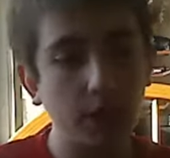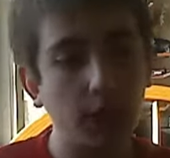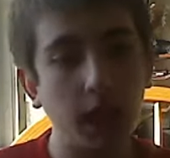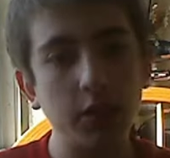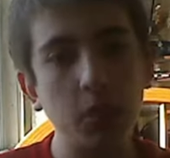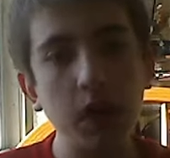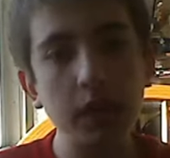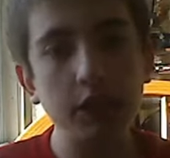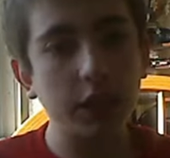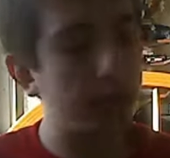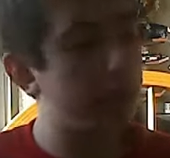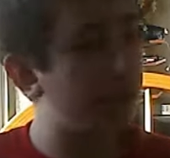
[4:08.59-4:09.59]
I could watch
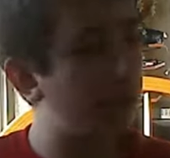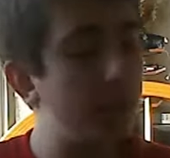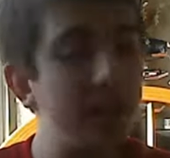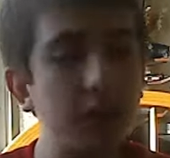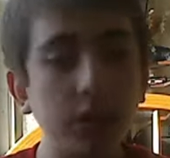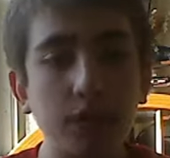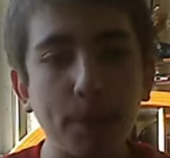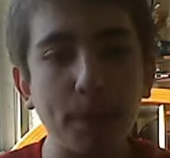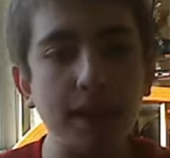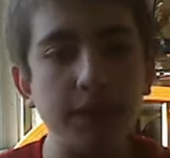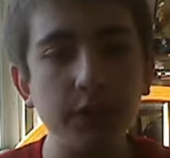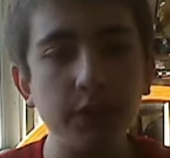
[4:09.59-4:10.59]
it, because that would be the
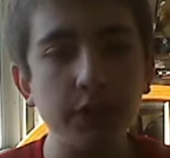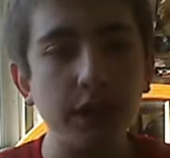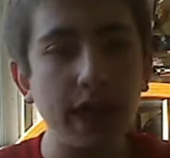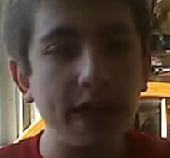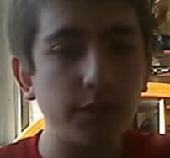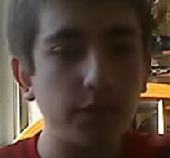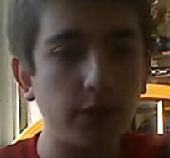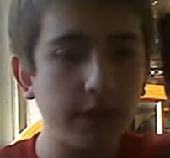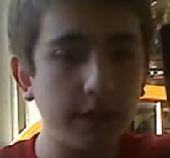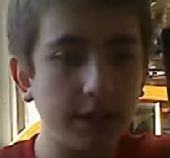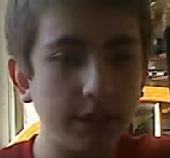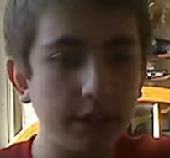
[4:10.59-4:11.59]
best feature ever on
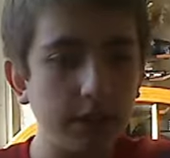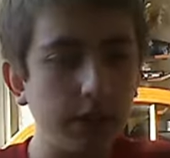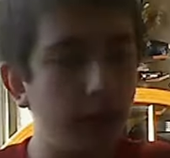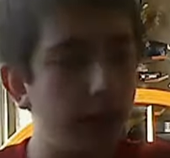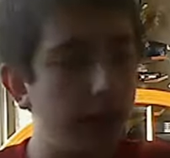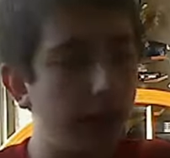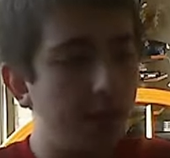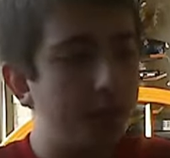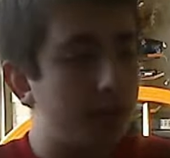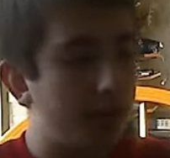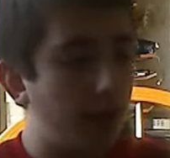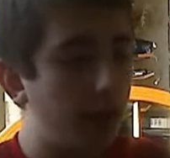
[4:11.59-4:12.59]
this.
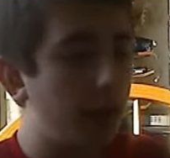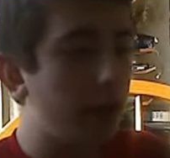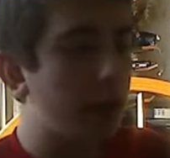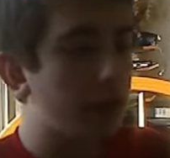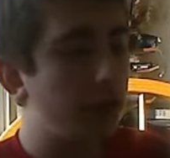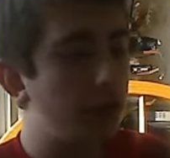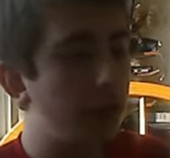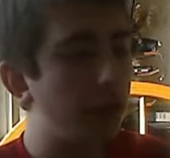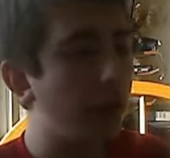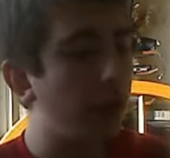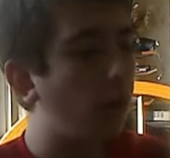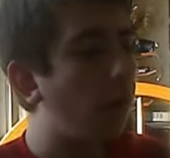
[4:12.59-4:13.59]
And
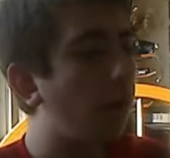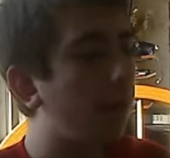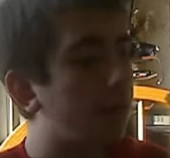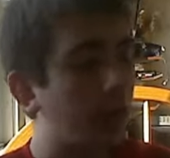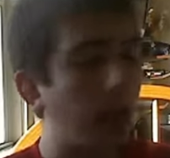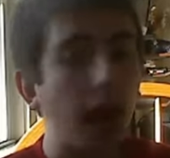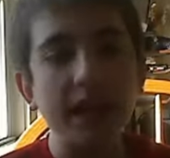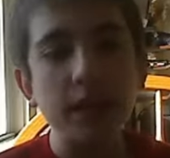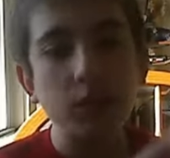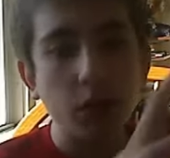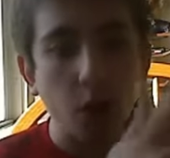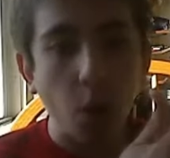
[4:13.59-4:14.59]
or I
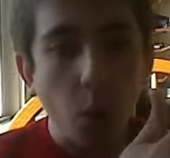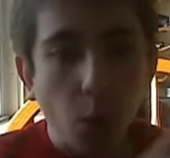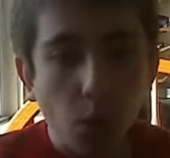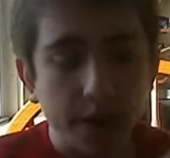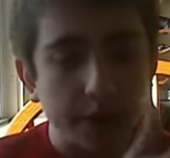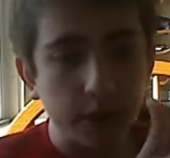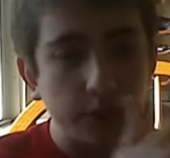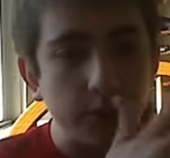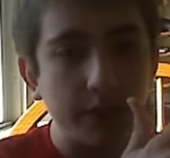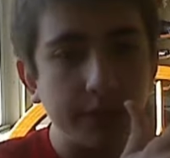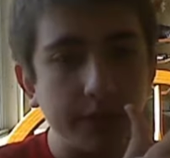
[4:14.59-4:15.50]
can record 3D